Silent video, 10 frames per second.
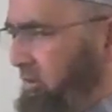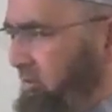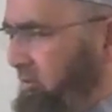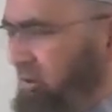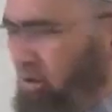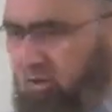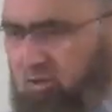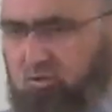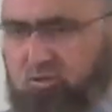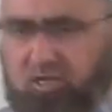because
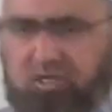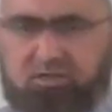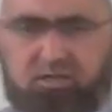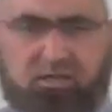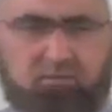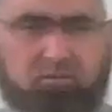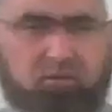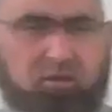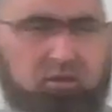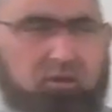Rasul Sallallahu Alaihi Wasallam
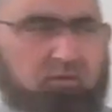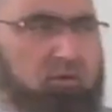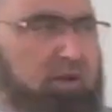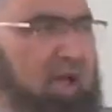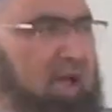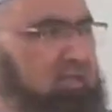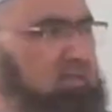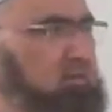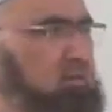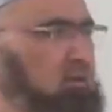would
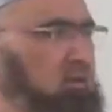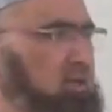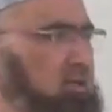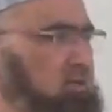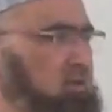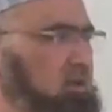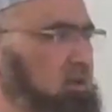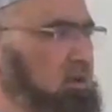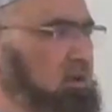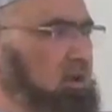ask his
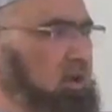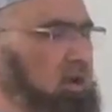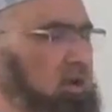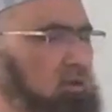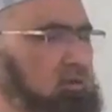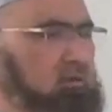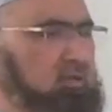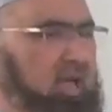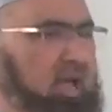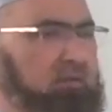
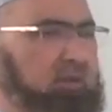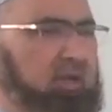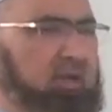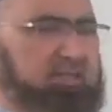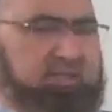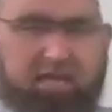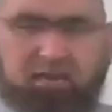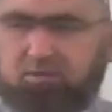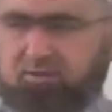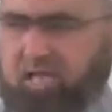Sahabi
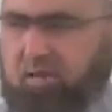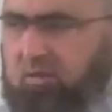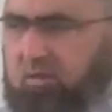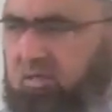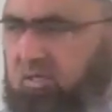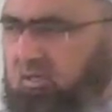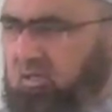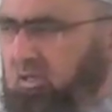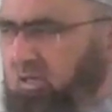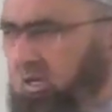Hassan ibn Thabit,
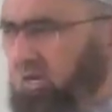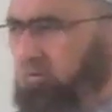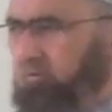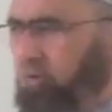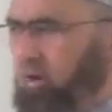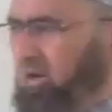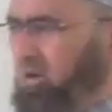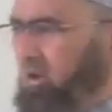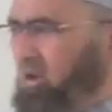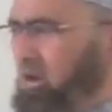the
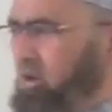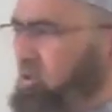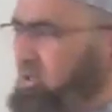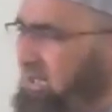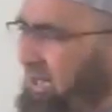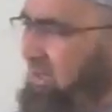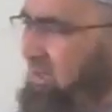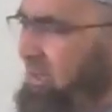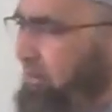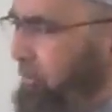poet, to
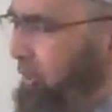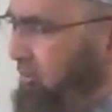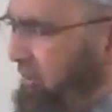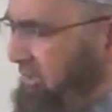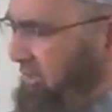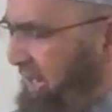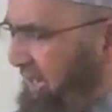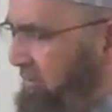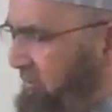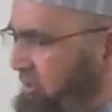sing the poetry
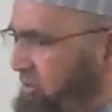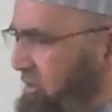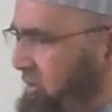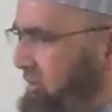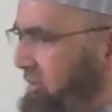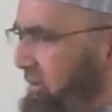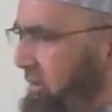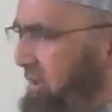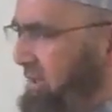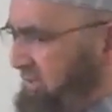inside masjid.
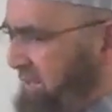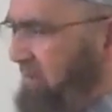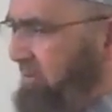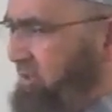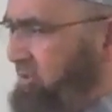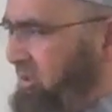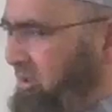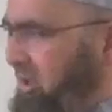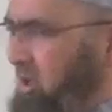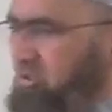
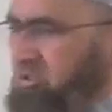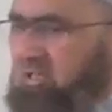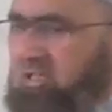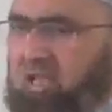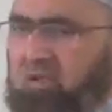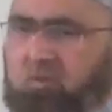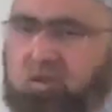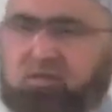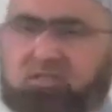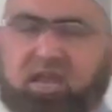So just like
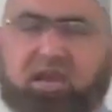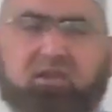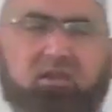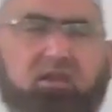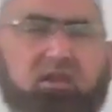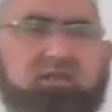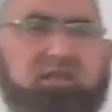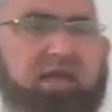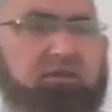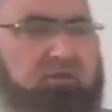we recite
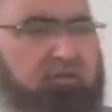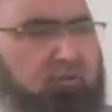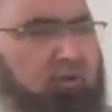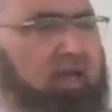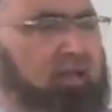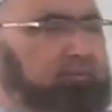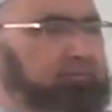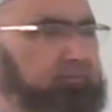tilawat of Quran,